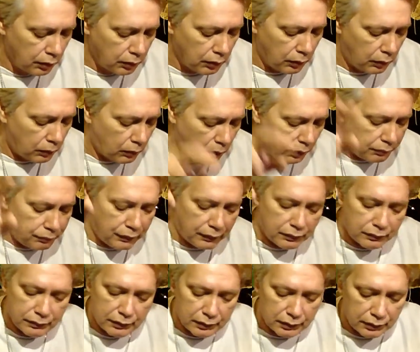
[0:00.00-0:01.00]
Oh, I
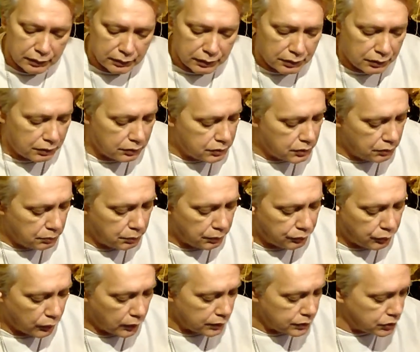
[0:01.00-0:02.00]
felt,
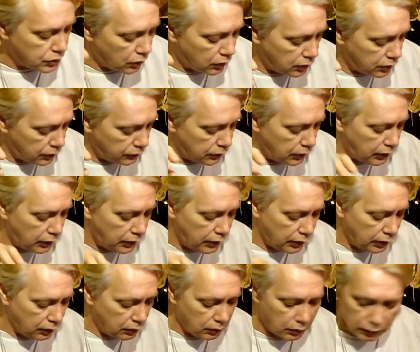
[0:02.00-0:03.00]
before I started the
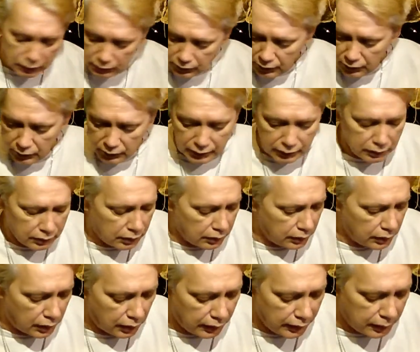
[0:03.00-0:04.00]
reading, I
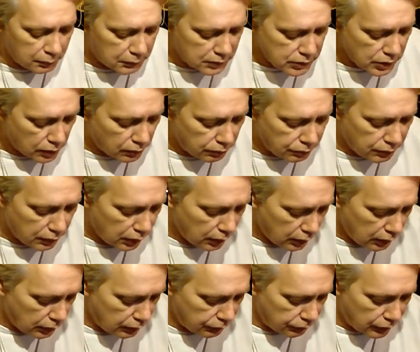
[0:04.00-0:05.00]
get myself
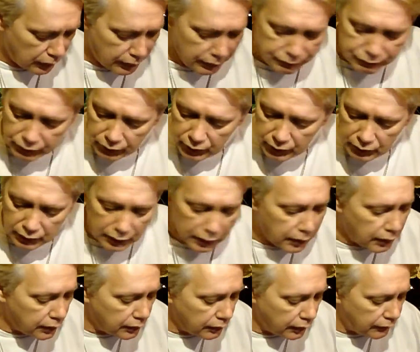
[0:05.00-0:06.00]
ready for it,
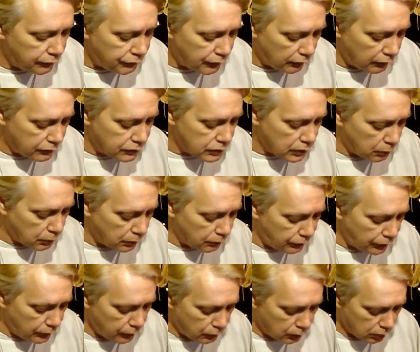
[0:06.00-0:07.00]
and I felt some of
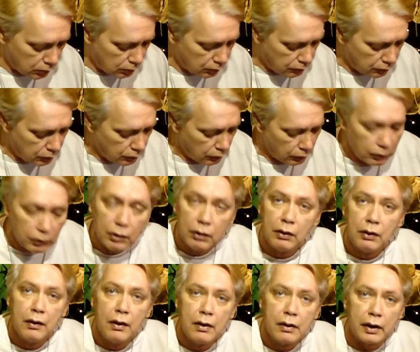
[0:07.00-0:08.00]
you were
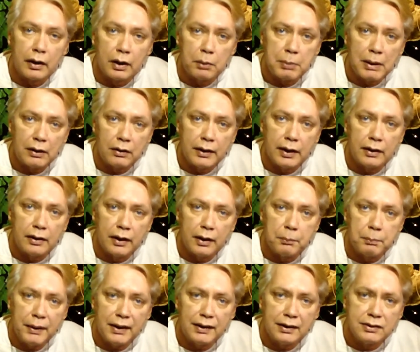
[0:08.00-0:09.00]
thinking about getting a
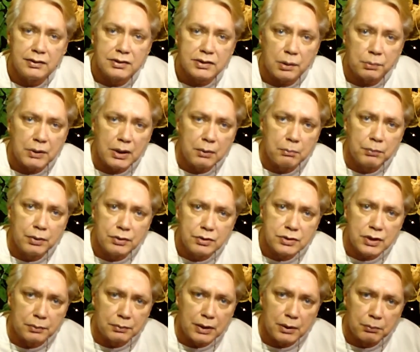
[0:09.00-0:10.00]
pet in September.
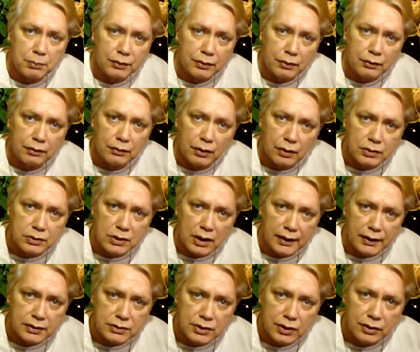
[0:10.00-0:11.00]
September looks
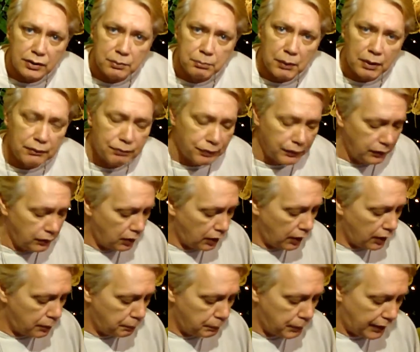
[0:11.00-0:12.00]
like it's a good month for you to
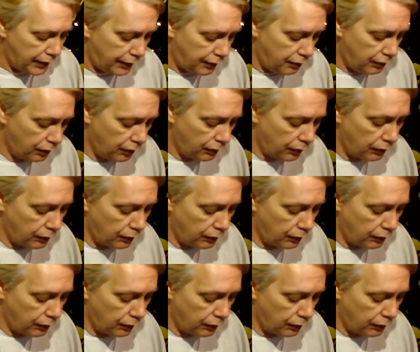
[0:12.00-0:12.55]
get a pet.